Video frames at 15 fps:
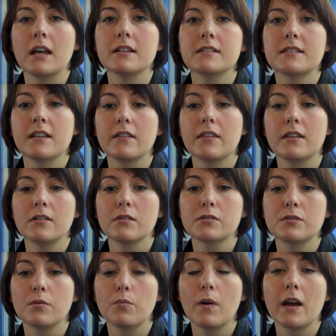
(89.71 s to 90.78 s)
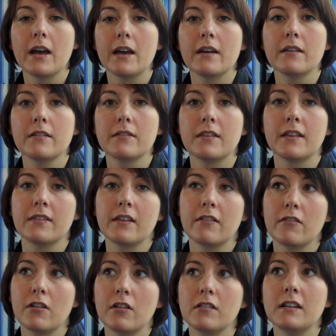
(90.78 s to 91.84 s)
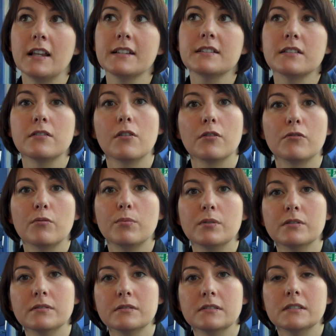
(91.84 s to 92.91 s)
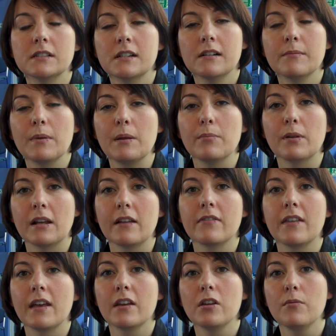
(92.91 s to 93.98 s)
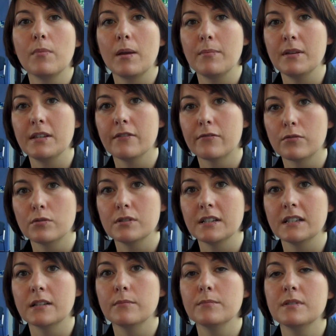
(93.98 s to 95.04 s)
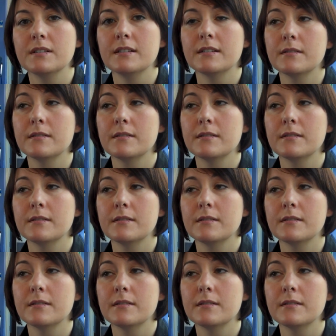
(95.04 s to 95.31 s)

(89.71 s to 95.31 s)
and so they're not aware that there are less than honourable people out there who may be defrauding them,